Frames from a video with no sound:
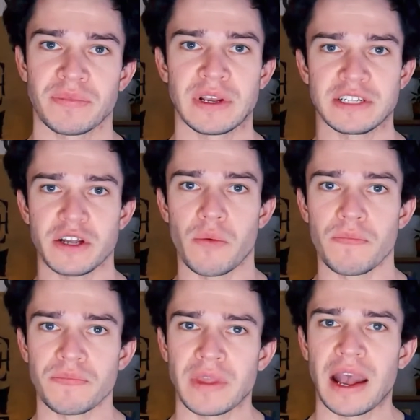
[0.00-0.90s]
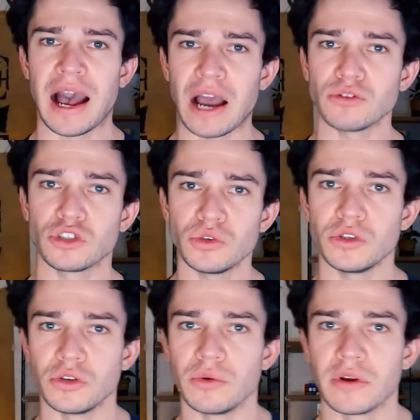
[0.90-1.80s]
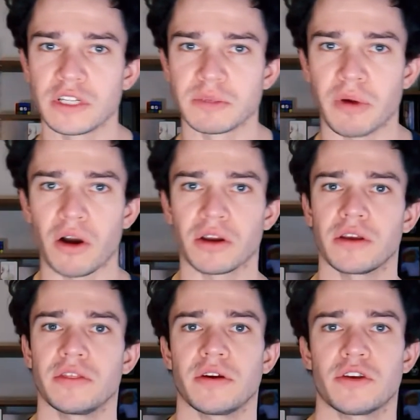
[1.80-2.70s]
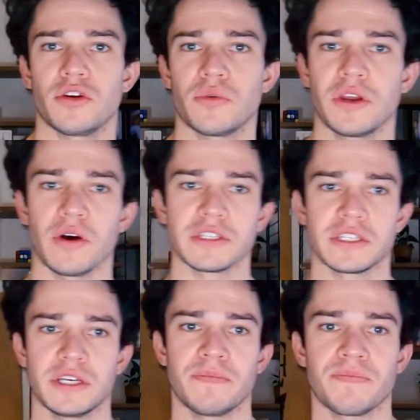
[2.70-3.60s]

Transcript: So, how do you spark their curiosity?